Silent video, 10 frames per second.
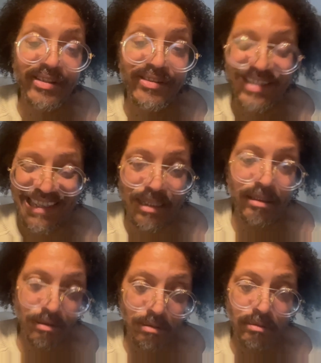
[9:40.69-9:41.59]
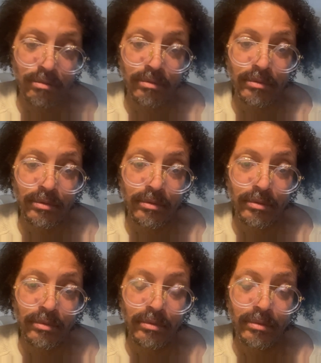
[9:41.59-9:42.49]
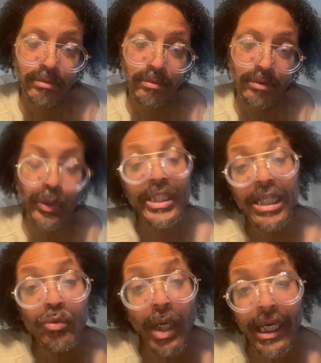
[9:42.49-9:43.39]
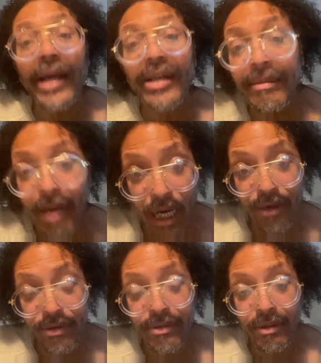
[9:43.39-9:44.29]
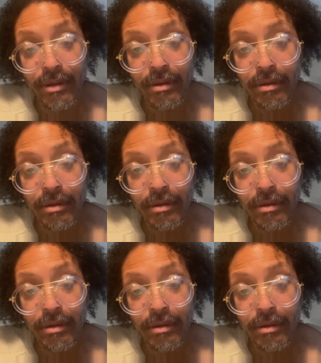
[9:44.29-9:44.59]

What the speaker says: Senate, which is what? A democracy